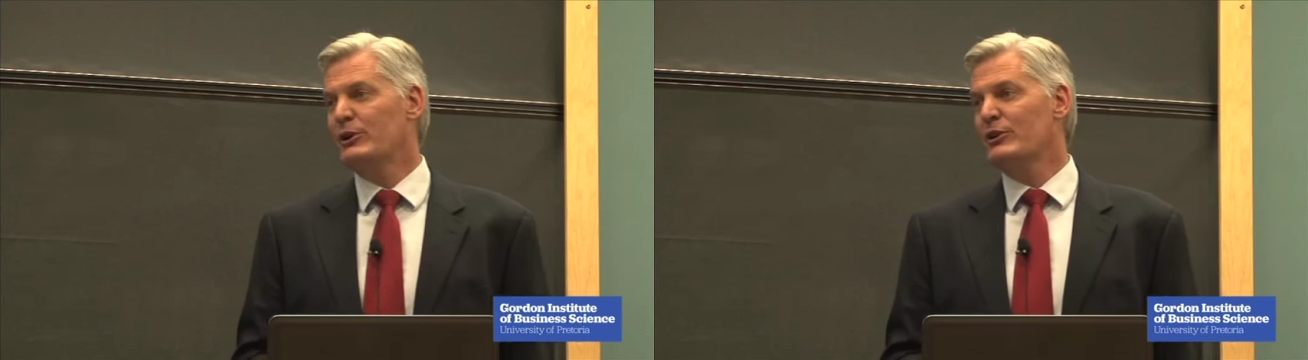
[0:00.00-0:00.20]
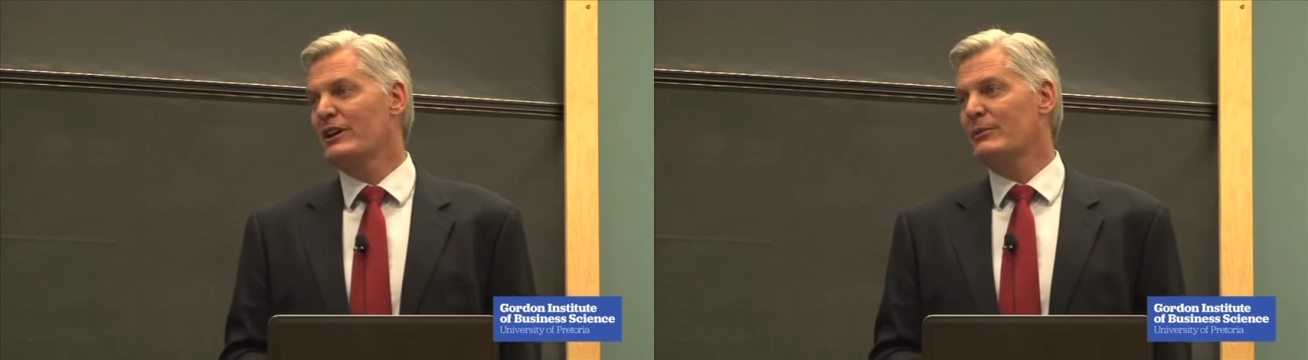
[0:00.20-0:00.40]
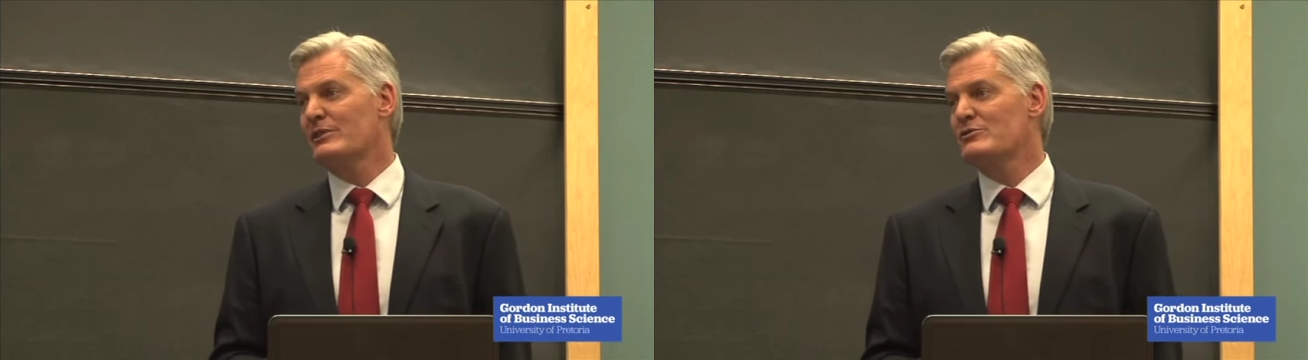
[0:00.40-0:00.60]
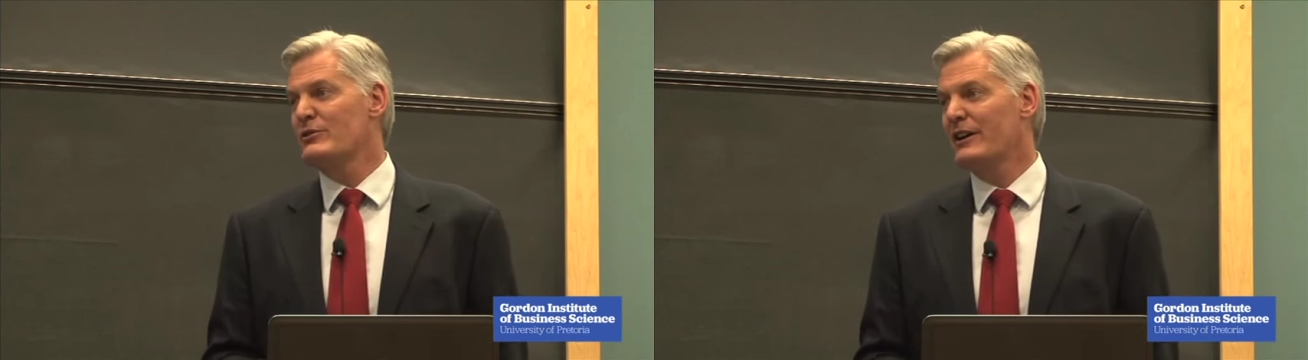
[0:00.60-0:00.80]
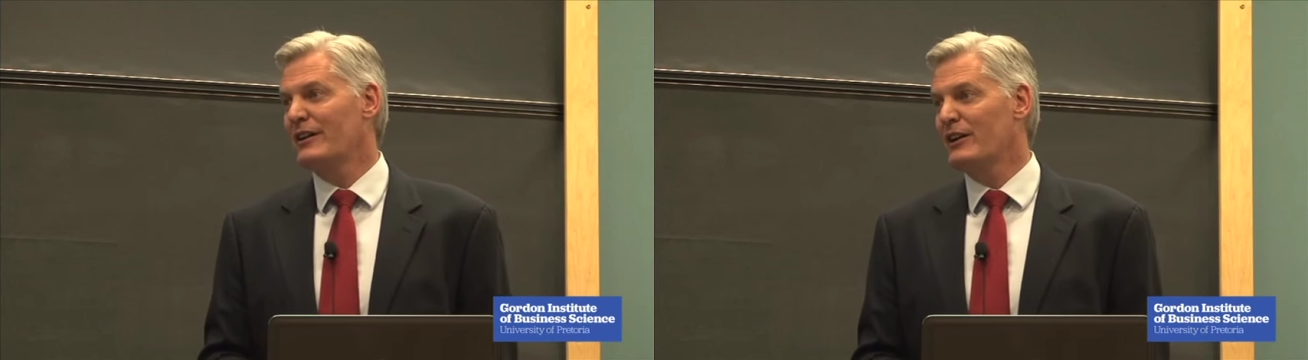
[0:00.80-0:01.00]
program has
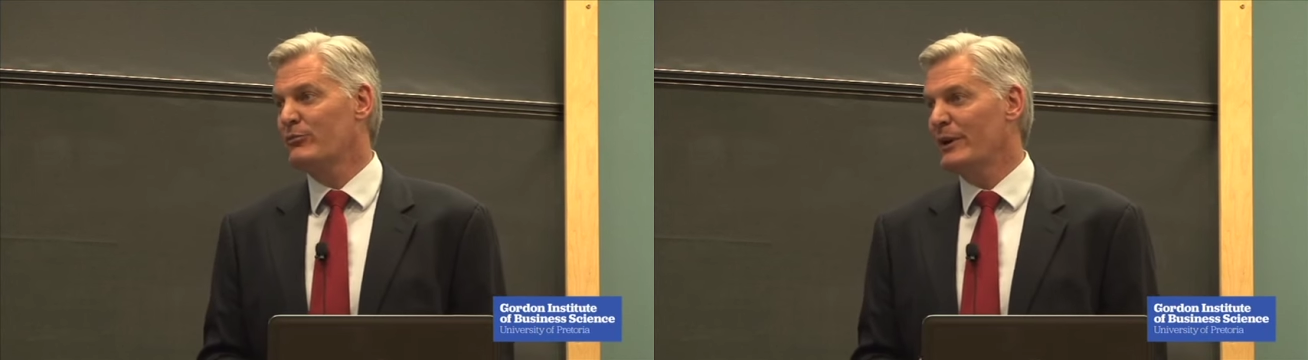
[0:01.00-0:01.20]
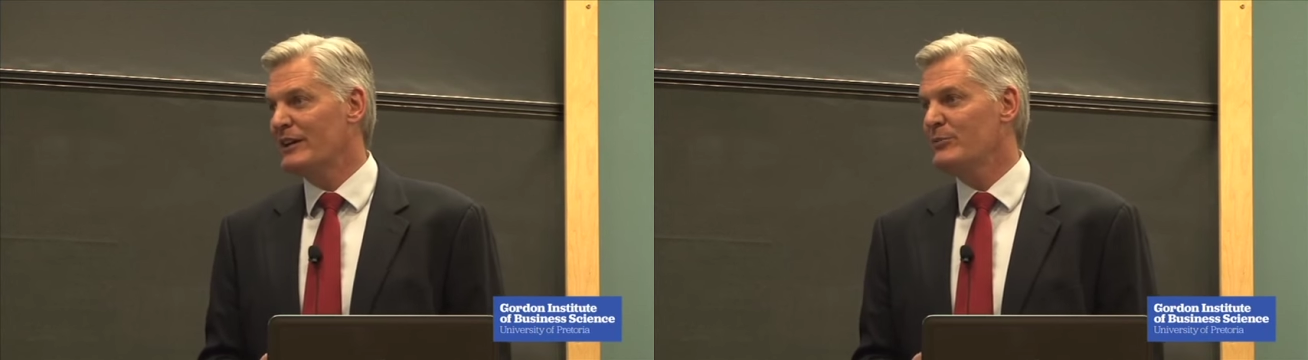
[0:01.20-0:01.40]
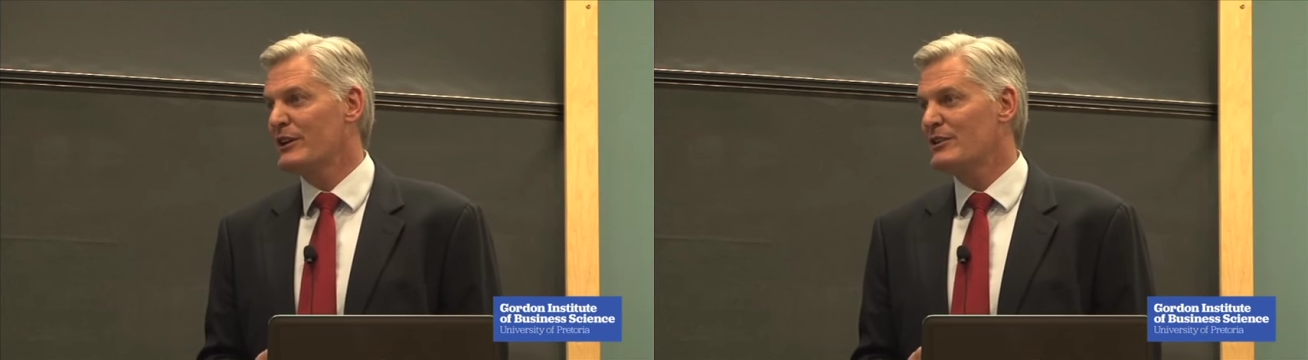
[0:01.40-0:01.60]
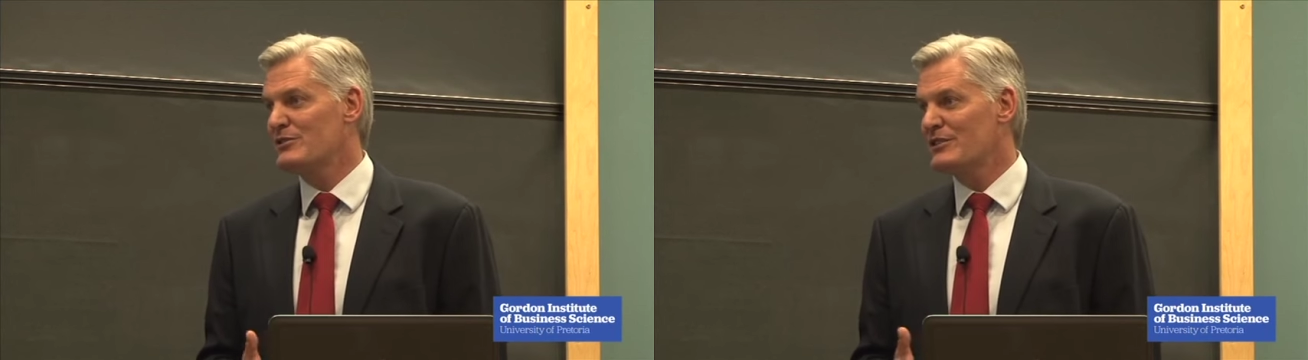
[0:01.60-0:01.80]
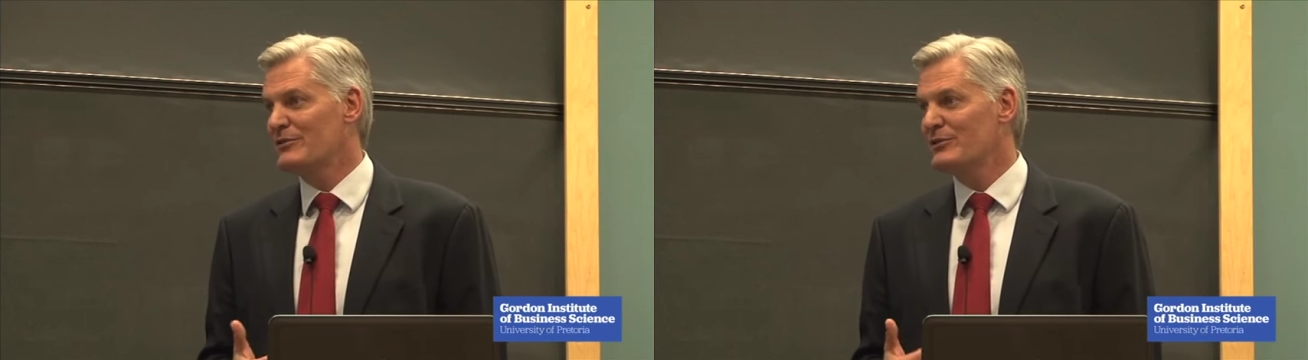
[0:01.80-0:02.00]
run out of money
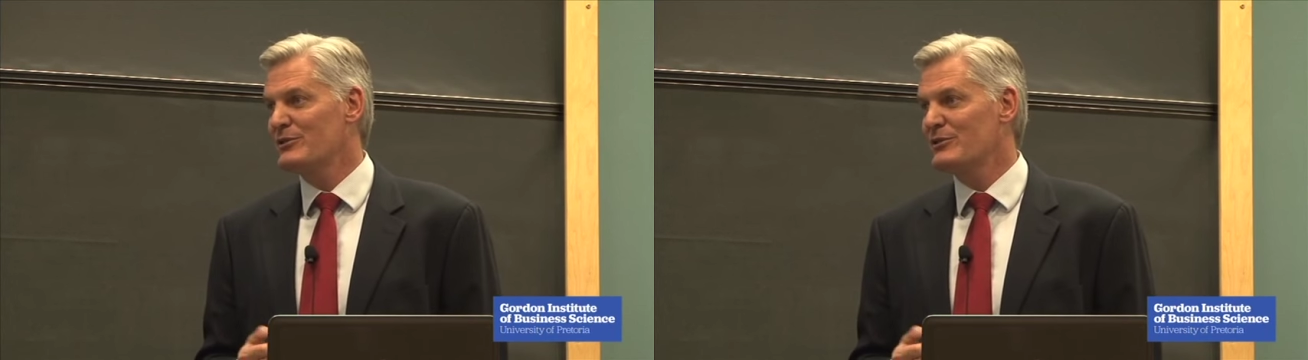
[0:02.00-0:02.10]
because it